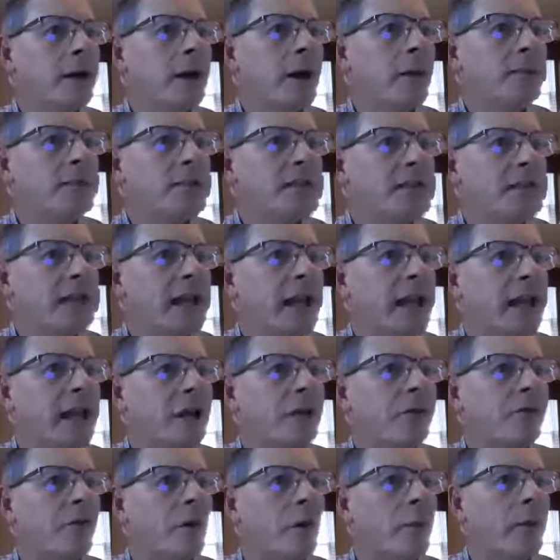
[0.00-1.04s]

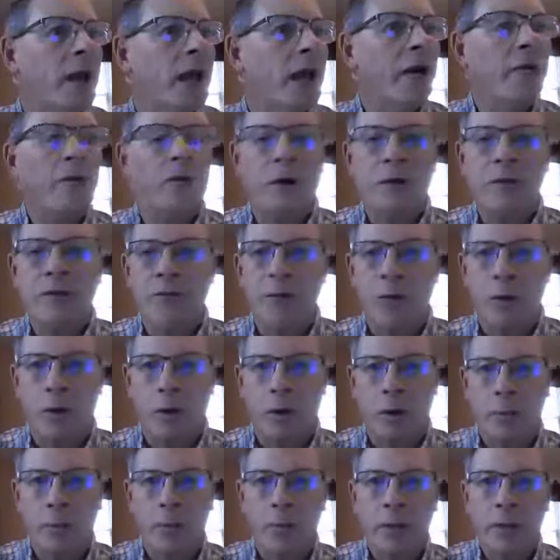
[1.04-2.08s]
Abstain from every
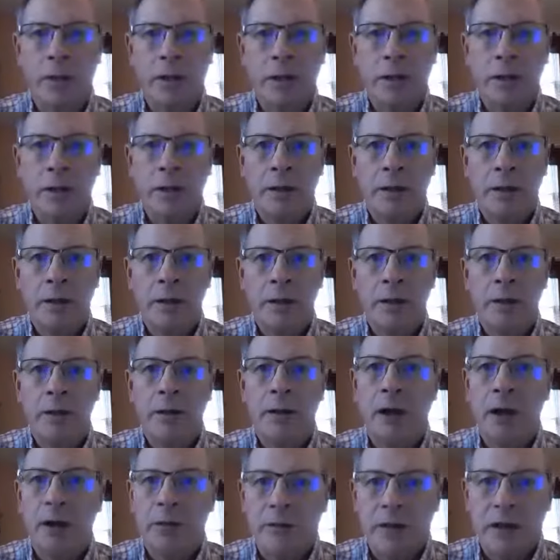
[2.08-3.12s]
form
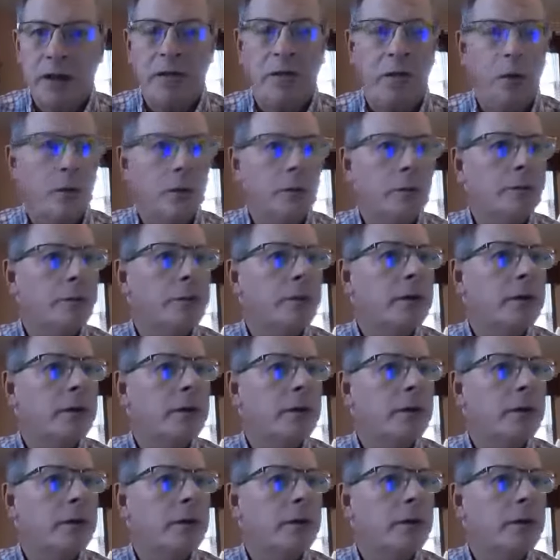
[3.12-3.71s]
of evil.